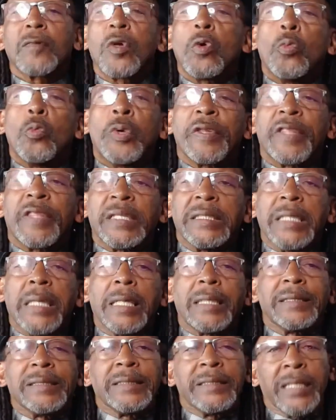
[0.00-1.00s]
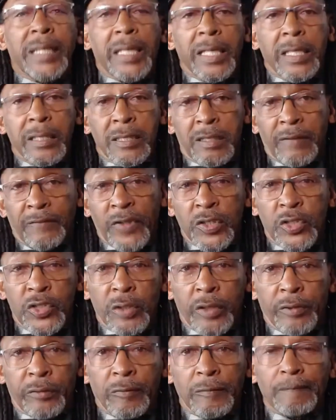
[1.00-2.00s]
within days of each
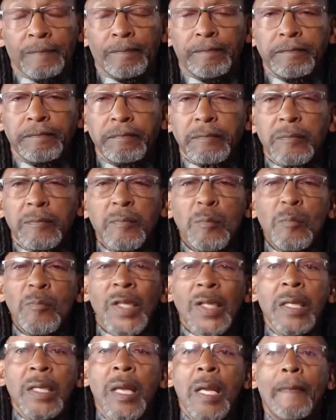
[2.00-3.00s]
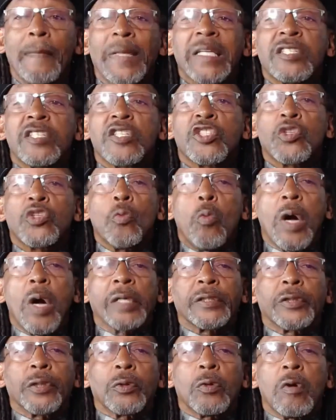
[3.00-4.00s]
other. My sister
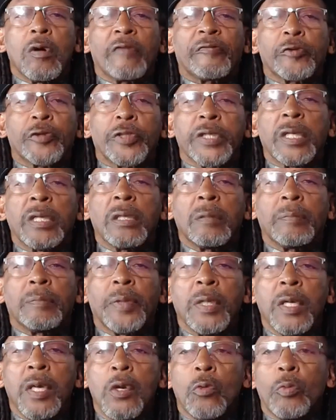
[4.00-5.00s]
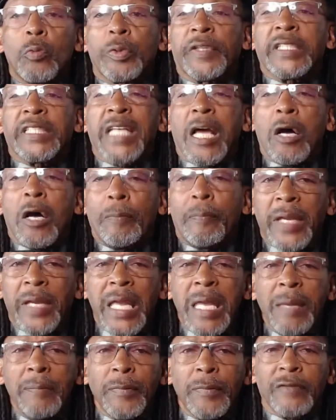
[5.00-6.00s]
Wanda offered to help with the down
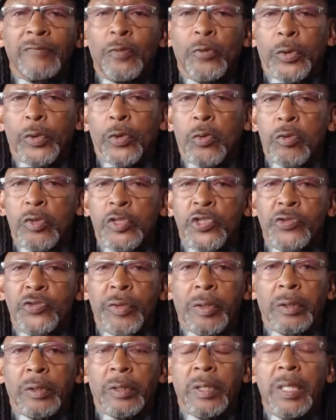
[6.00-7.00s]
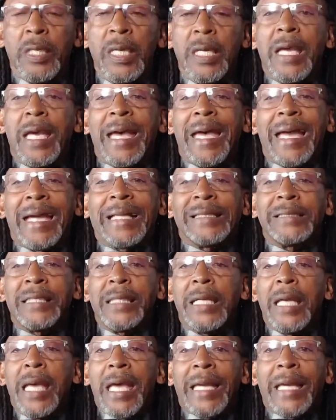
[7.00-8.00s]
payment for the horse trailer, and
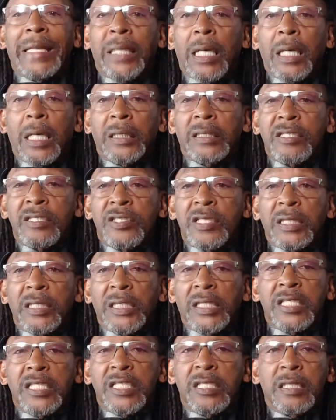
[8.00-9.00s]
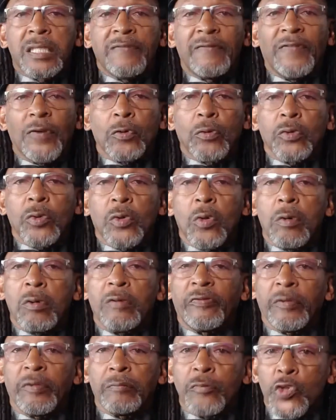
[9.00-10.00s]
an unsolicited phone call
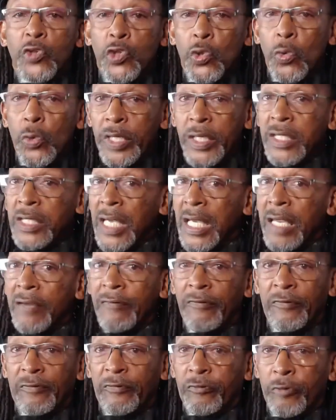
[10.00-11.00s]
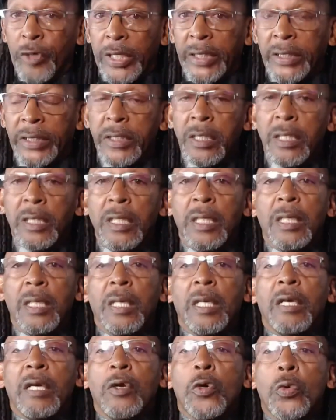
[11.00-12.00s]
from Joyce, a friend,
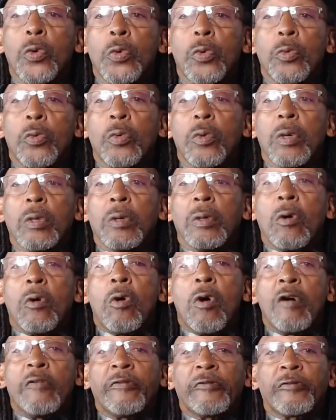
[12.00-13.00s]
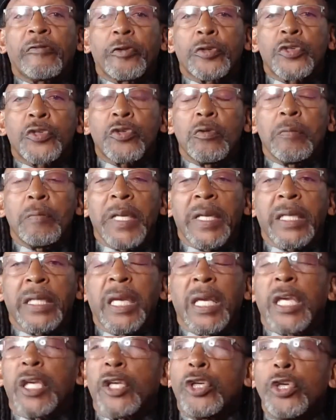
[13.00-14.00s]
who offered to make
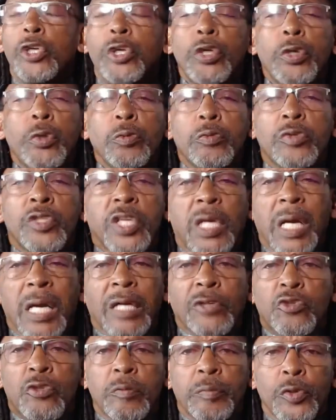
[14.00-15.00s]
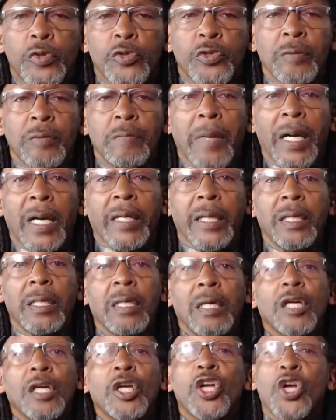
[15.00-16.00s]
a huge contribution by
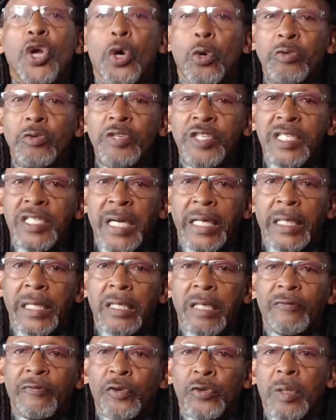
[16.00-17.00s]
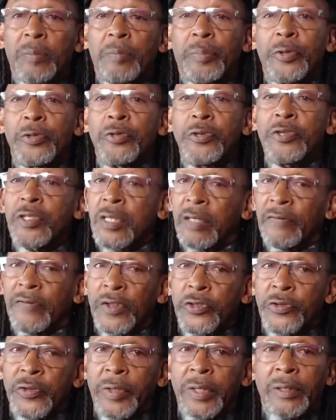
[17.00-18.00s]
co-signing for the purchase of the
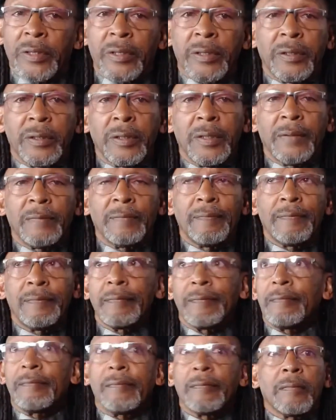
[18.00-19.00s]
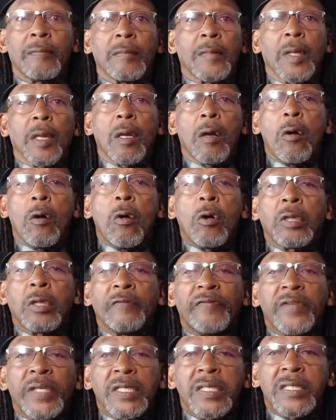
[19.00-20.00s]
trailer. All
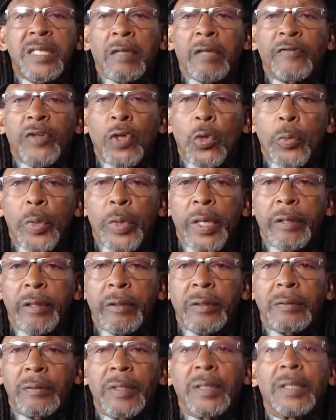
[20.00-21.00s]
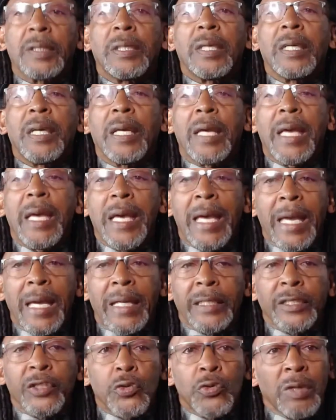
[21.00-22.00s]
of this out of nowhere
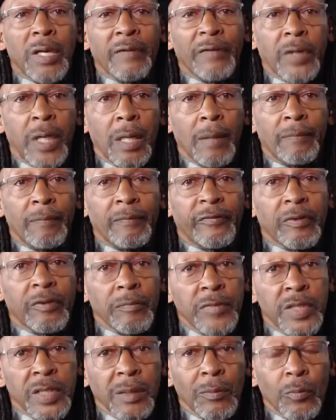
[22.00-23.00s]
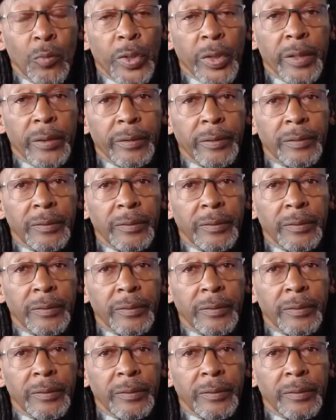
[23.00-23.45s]
had to have come from somewhere.